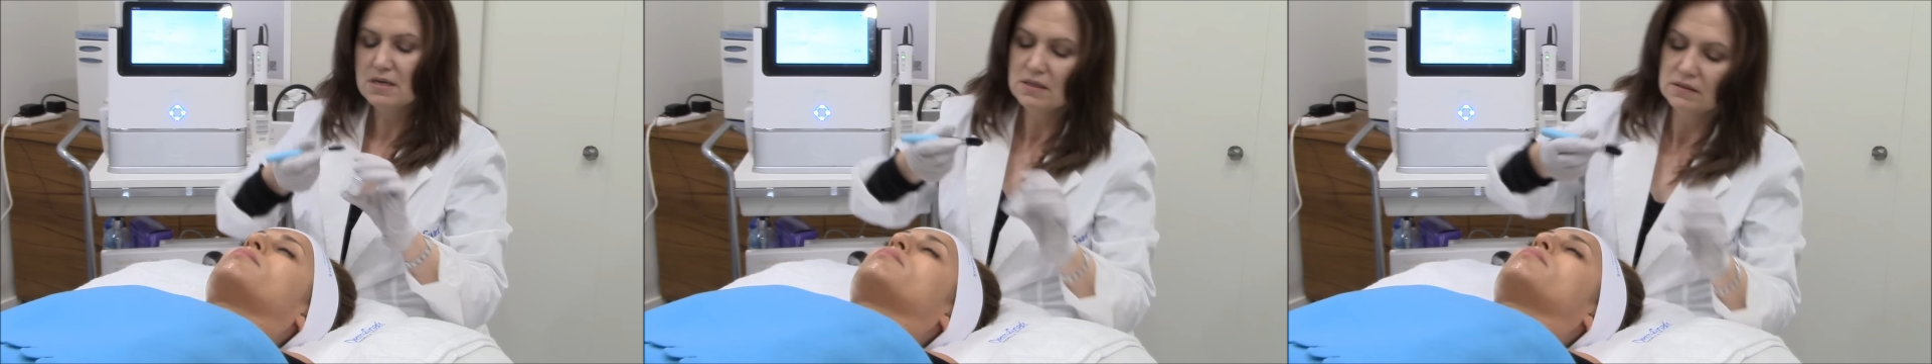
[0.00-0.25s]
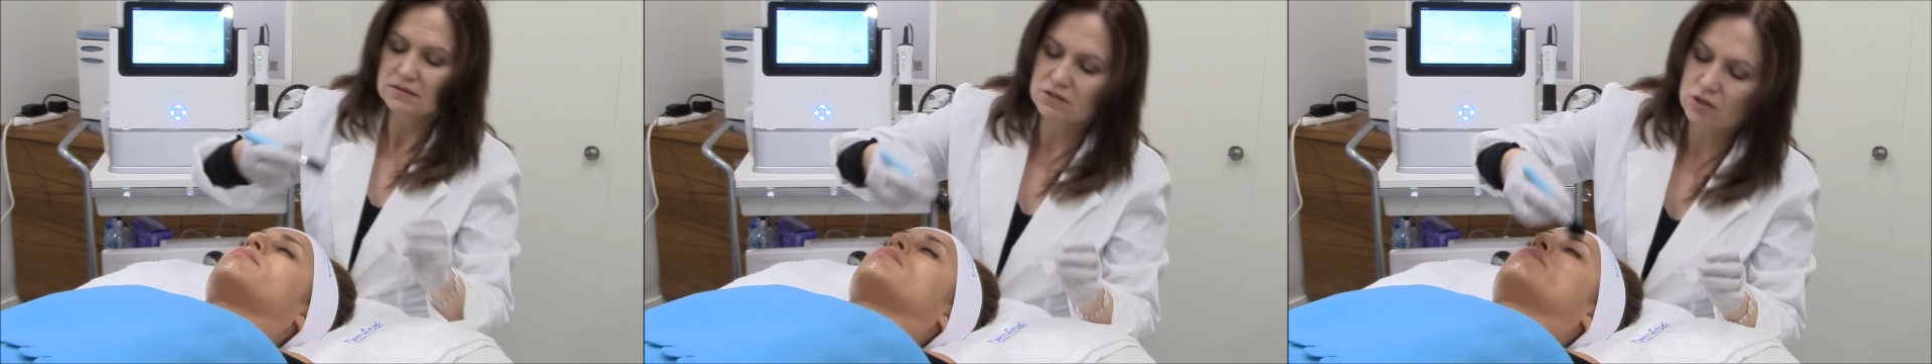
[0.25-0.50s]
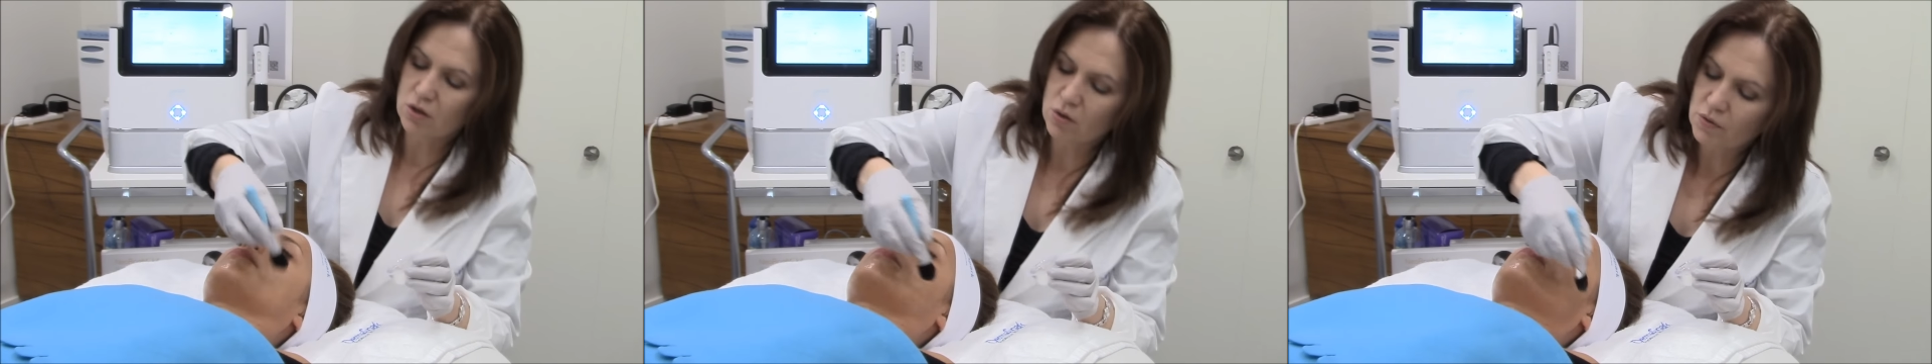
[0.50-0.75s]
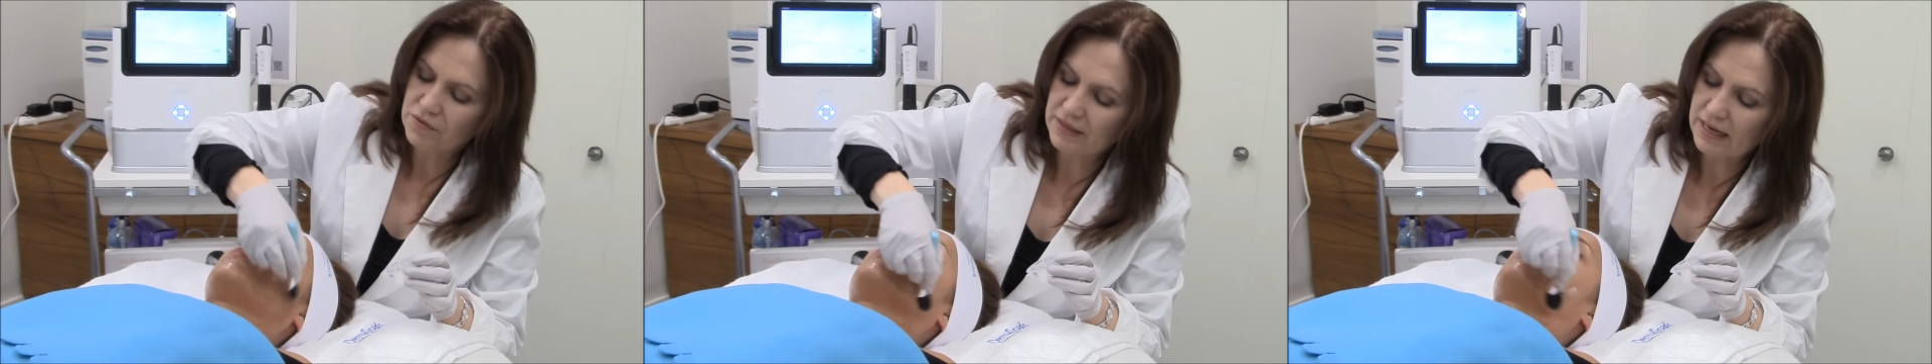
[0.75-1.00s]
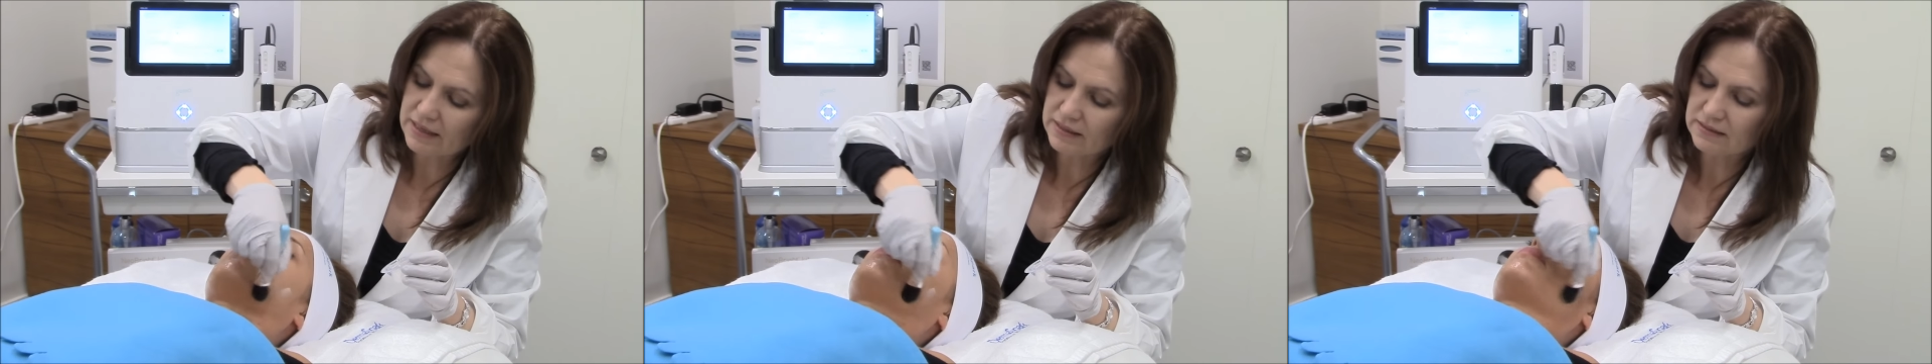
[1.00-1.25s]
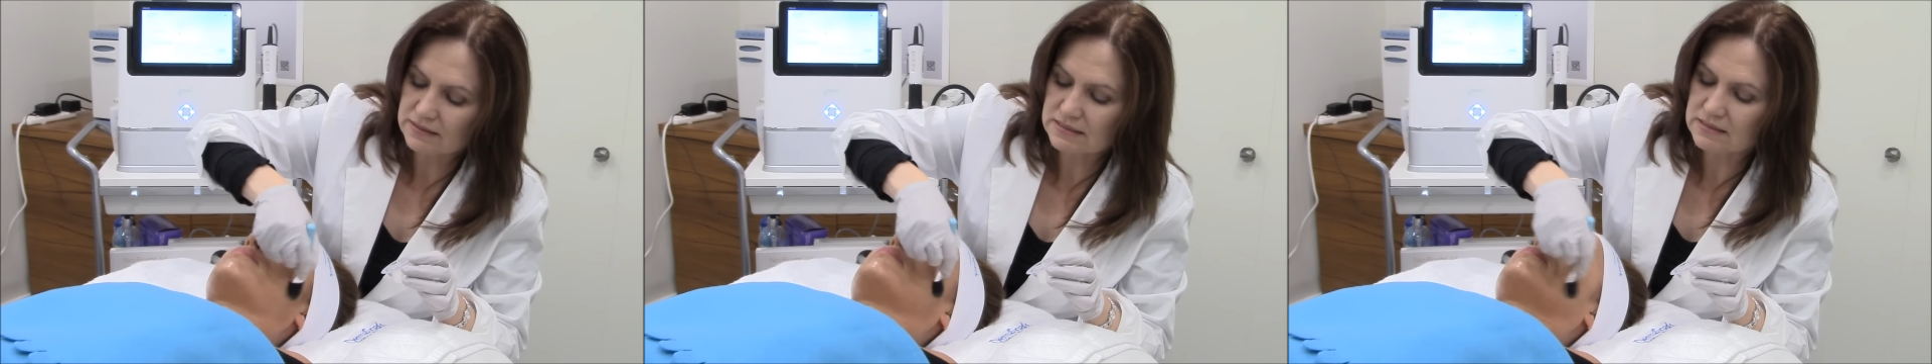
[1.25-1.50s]
So that
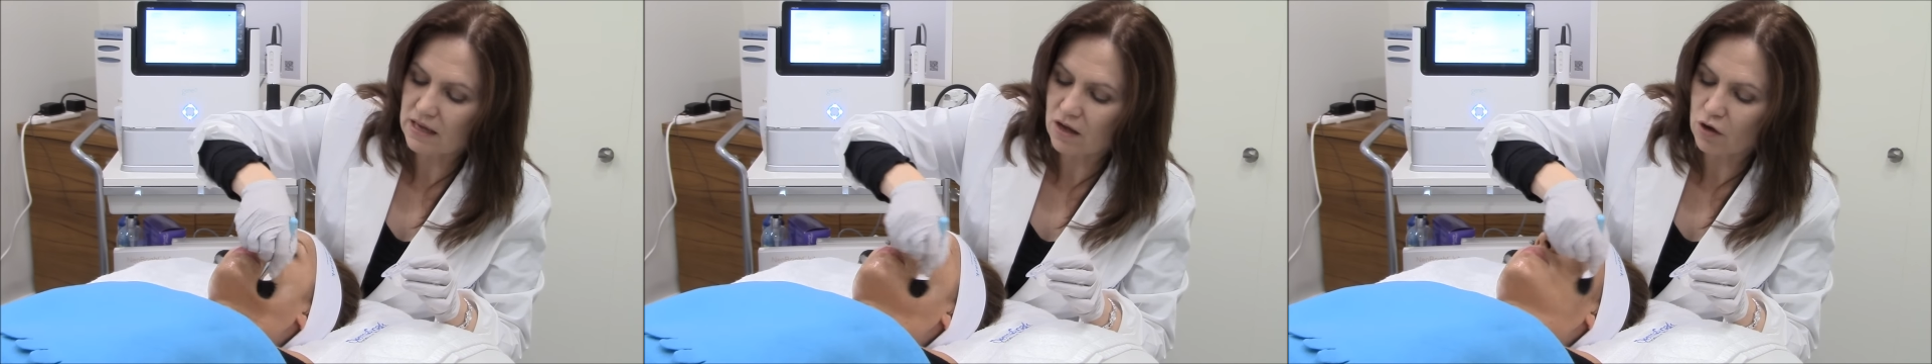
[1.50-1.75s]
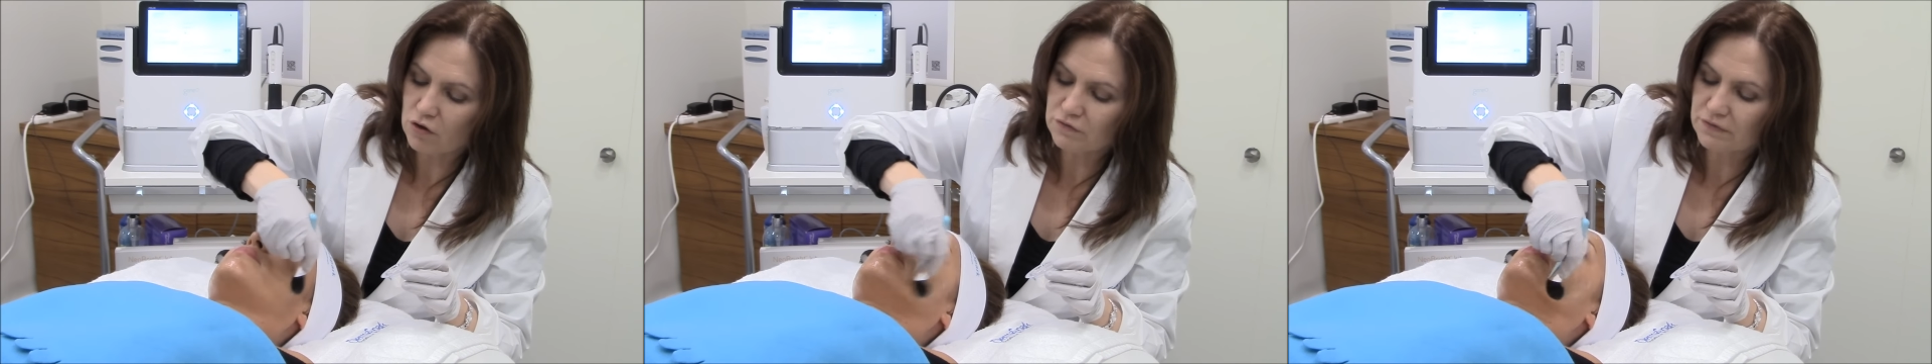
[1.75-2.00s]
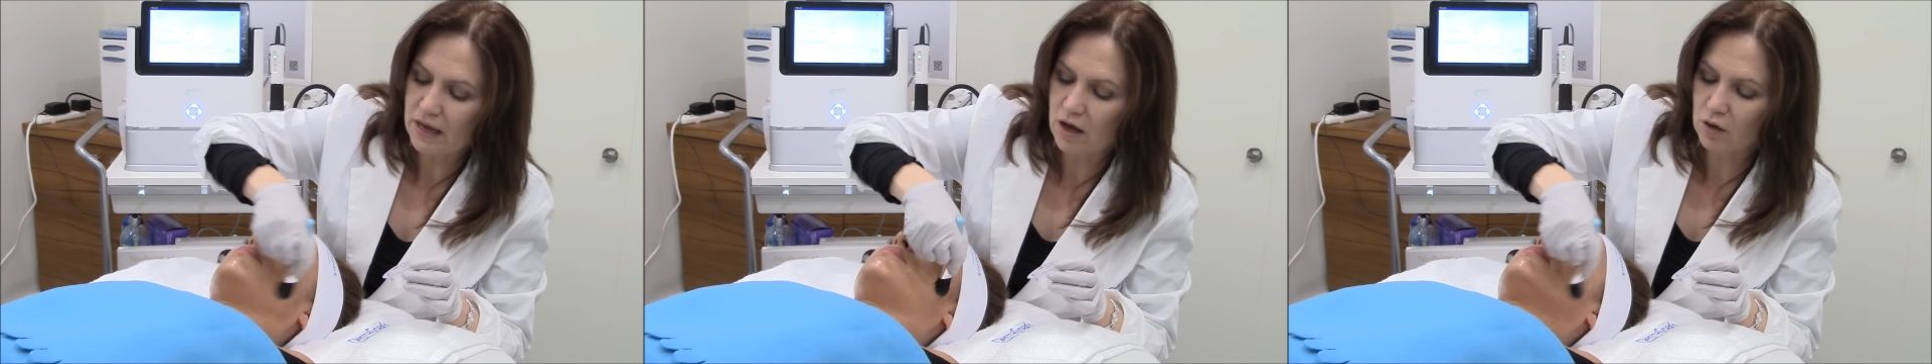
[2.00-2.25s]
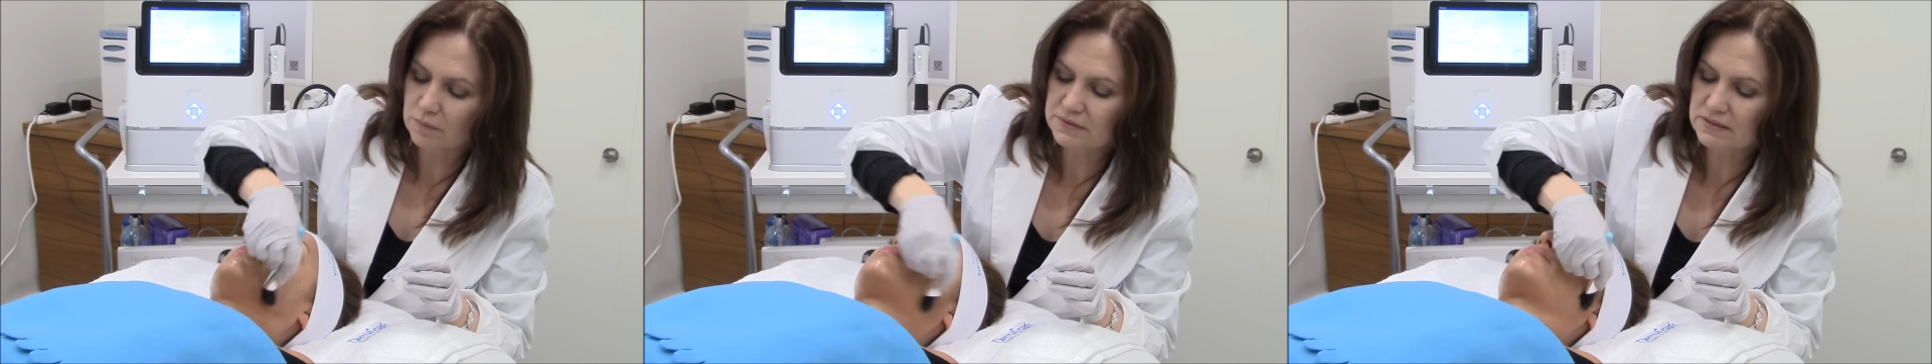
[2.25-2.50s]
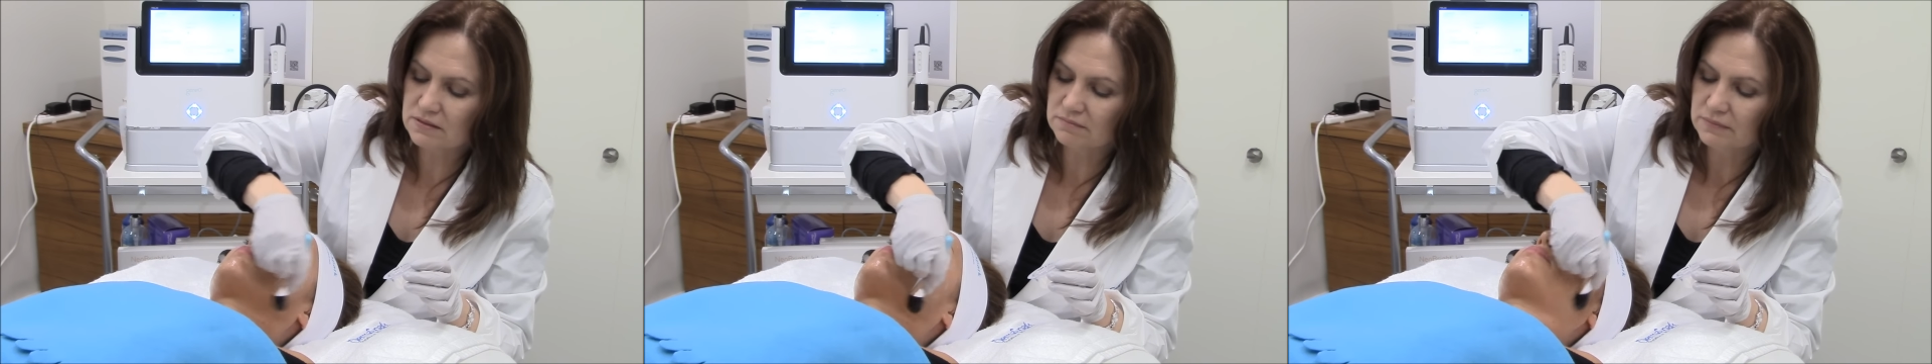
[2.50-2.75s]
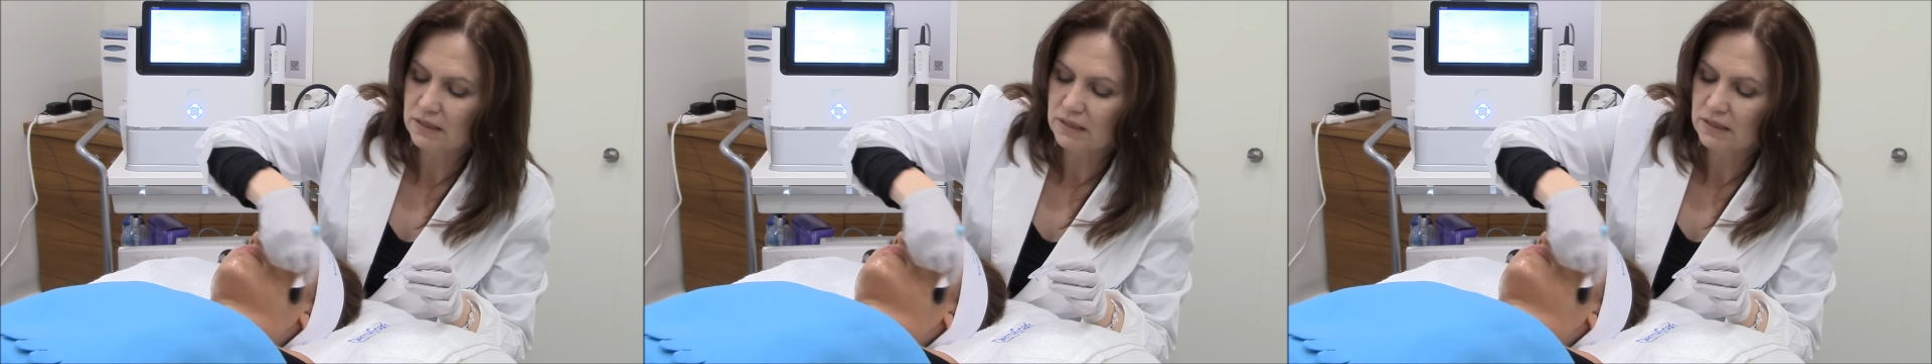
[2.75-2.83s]
in itself helps